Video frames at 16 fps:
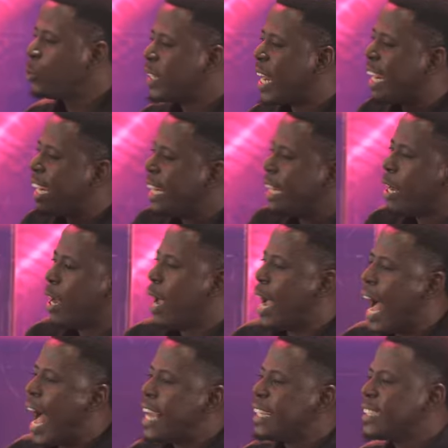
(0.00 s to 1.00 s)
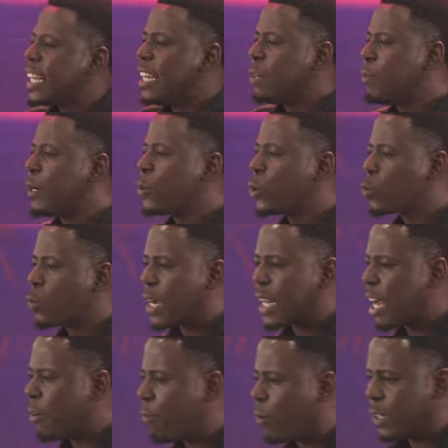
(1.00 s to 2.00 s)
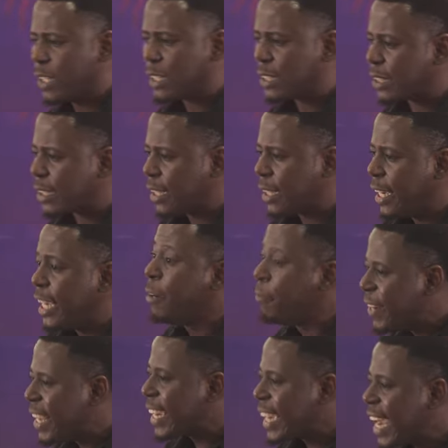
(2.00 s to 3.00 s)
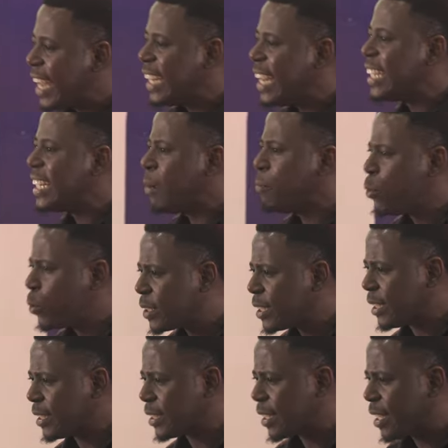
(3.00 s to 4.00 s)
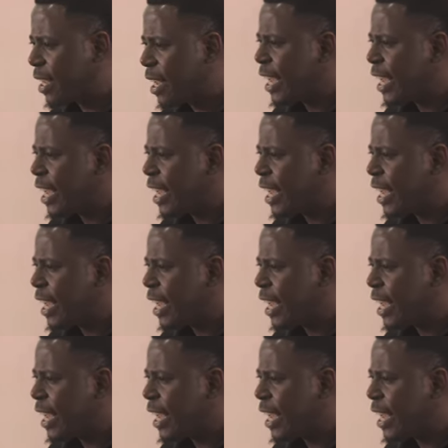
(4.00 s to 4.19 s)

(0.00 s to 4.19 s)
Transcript: you that I celebrate those who can afford it. If they can, let them use it.